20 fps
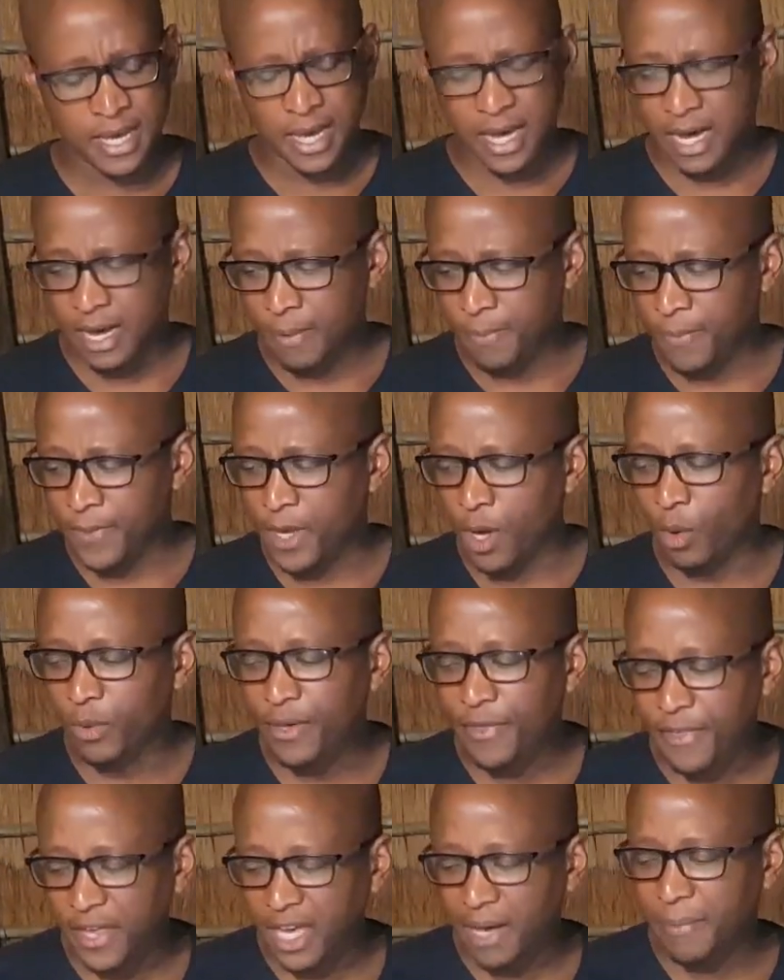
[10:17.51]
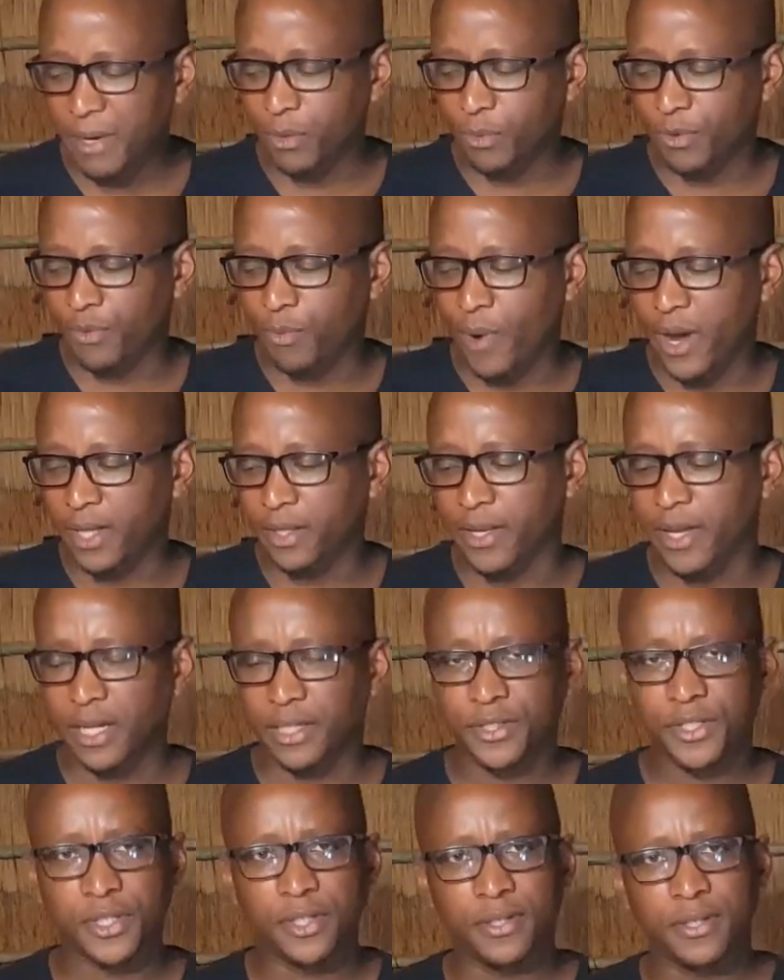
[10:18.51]
The only thing about with wild
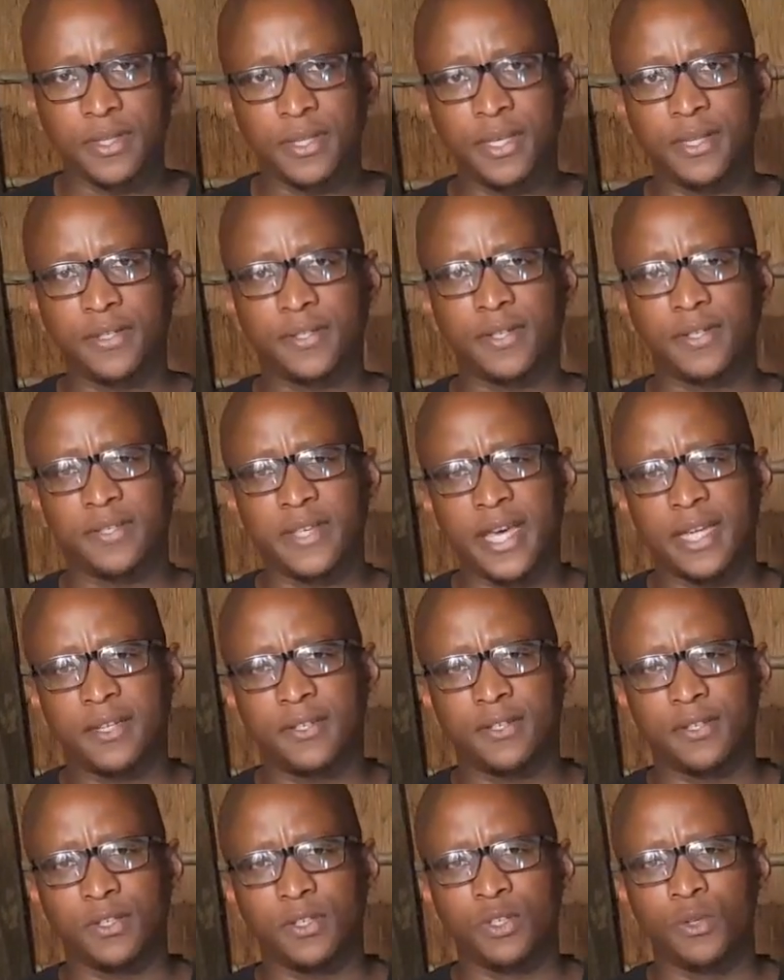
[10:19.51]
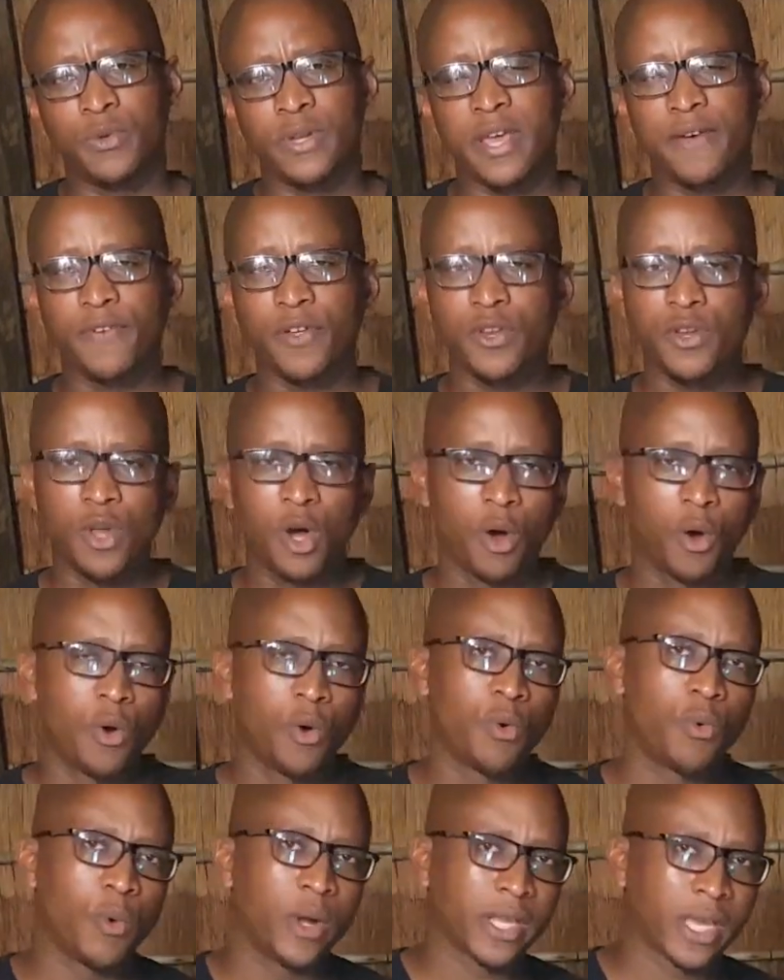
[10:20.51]
culture yeast is that you never
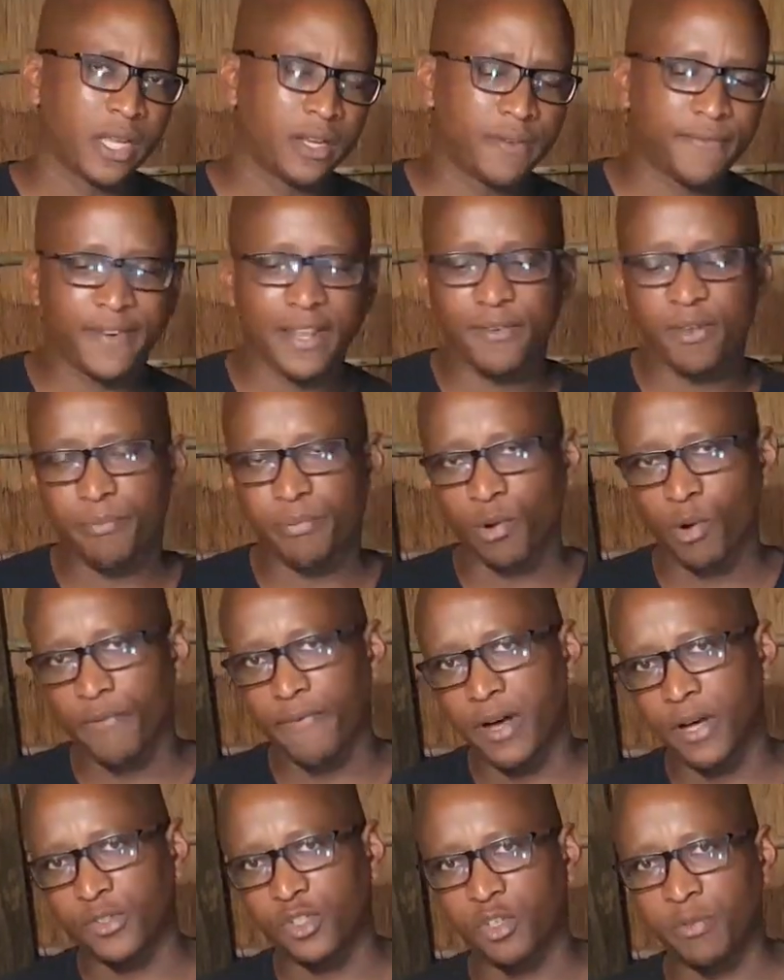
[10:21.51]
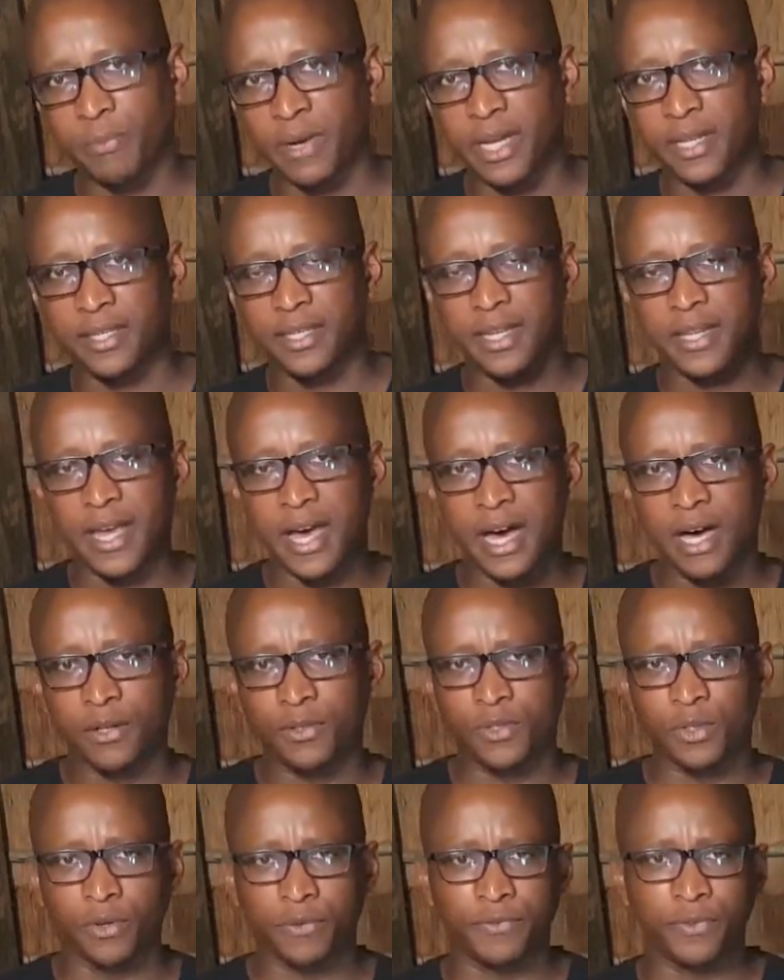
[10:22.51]
know what kind of flavor profiles you might get
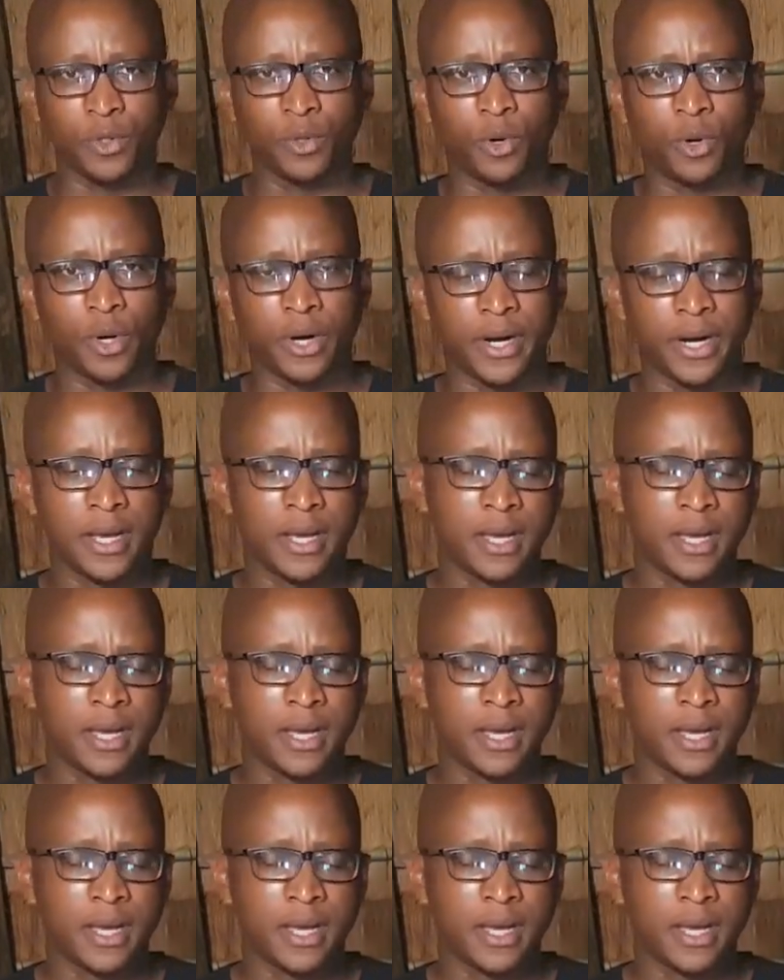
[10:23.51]
out of your